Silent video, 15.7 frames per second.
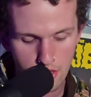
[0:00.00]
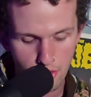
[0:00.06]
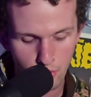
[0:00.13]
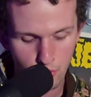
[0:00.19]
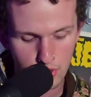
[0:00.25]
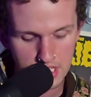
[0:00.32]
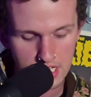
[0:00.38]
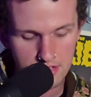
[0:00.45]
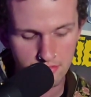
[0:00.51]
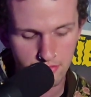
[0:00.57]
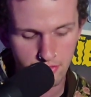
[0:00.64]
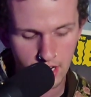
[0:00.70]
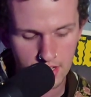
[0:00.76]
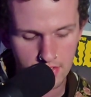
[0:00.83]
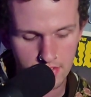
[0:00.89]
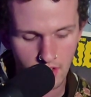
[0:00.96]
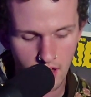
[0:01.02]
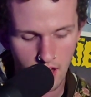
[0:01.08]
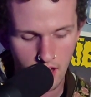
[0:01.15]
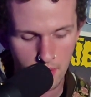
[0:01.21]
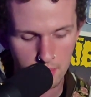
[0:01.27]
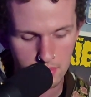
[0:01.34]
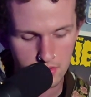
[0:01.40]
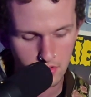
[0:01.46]
3 frets
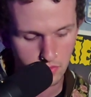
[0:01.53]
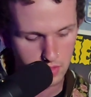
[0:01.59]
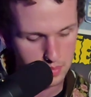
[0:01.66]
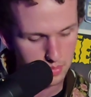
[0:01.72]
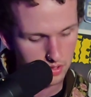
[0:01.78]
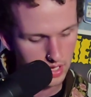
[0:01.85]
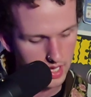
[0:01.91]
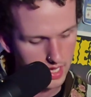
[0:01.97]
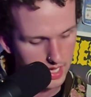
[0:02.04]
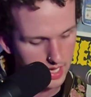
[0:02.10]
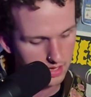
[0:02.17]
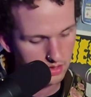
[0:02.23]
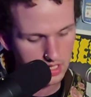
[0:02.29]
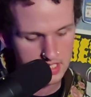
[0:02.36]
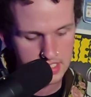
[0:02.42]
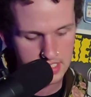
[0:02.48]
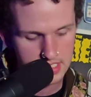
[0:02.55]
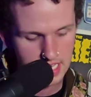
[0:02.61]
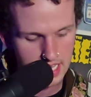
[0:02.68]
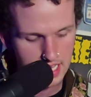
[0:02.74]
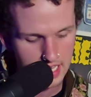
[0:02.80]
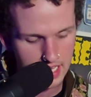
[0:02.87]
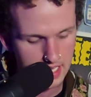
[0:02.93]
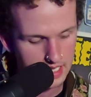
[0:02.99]
up. So if we play, let's
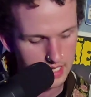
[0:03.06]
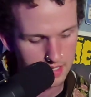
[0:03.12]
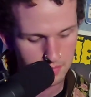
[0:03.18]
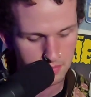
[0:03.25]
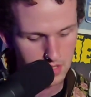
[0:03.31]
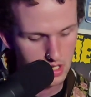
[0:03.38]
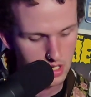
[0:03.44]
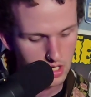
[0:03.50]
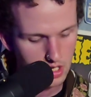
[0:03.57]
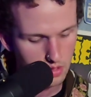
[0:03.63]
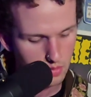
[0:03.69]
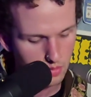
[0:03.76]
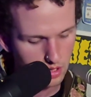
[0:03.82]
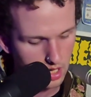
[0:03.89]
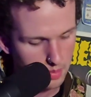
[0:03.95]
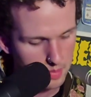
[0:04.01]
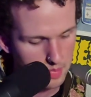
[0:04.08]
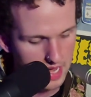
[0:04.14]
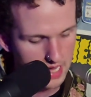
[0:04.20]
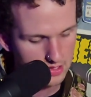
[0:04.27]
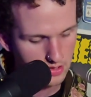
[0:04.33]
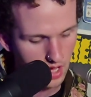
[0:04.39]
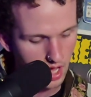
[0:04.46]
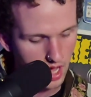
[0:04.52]
say, coming
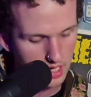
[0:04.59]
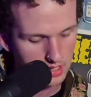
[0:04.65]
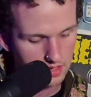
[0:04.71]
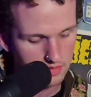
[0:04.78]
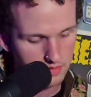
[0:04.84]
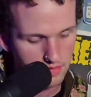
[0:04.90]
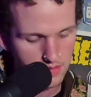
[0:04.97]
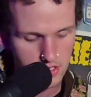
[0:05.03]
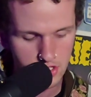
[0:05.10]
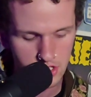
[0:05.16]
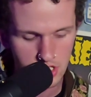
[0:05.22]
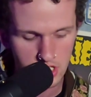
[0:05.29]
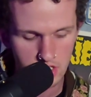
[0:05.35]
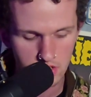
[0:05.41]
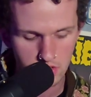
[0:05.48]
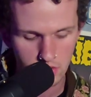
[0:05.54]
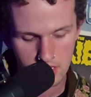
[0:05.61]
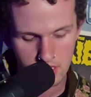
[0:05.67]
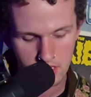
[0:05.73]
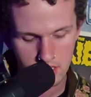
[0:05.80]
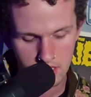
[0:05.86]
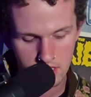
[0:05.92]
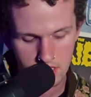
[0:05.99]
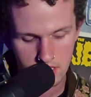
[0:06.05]
back to the octave of the G.
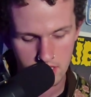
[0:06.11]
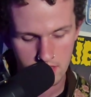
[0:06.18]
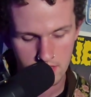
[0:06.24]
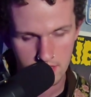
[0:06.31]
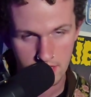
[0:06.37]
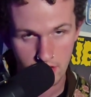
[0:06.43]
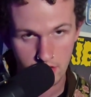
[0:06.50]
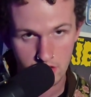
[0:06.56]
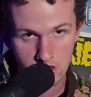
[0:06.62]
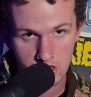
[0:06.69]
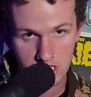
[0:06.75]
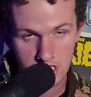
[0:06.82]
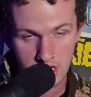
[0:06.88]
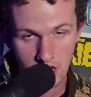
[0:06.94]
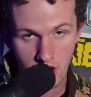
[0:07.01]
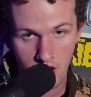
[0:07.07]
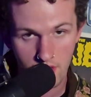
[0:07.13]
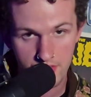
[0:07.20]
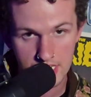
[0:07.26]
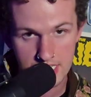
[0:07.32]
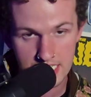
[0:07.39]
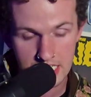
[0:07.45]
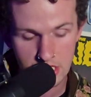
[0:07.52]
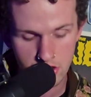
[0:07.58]
There's the G on
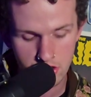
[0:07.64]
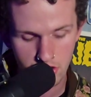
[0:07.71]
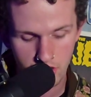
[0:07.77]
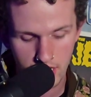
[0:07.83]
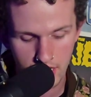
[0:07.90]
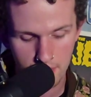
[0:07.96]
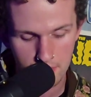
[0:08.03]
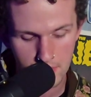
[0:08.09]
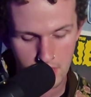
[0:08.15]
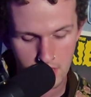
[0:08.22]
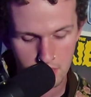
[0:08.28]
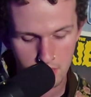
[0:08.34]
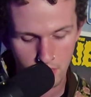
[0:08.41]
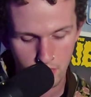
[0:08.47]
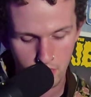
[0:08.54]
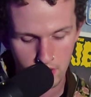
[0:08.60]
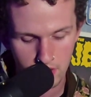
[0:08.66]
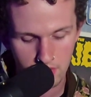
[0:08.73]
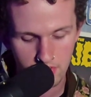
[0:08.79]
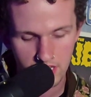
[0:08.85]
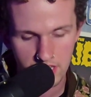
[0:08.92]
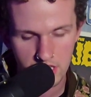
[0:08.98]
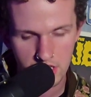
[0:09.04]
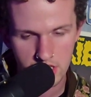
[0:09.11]
the D string. But if we want to
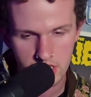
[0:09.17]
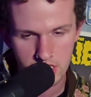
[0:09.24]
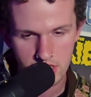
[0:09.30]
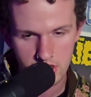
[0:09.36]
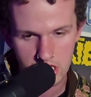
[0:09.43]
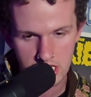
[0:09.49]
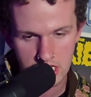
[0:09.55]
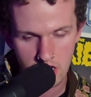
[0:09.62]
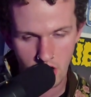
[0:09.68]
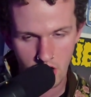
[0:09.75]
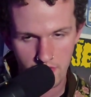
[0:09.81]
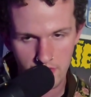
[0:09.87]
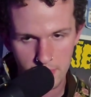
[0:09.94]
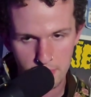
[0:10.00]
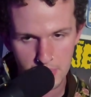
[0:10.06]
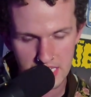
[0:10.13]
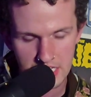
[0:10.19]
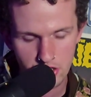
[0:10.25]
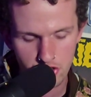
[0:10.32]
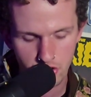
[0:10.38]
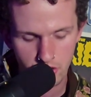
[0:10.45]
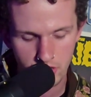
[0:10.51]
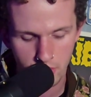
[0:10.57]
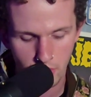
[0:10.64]
find the G on the B
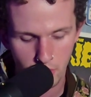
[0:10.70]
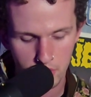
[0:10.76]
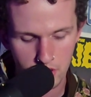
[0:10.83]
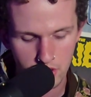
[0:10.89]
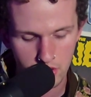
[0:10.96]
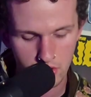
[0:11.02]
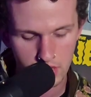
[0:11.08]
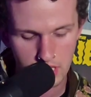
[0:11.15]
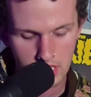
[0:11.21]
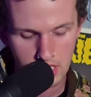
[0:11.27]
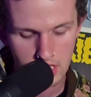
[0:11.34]
string, what we do,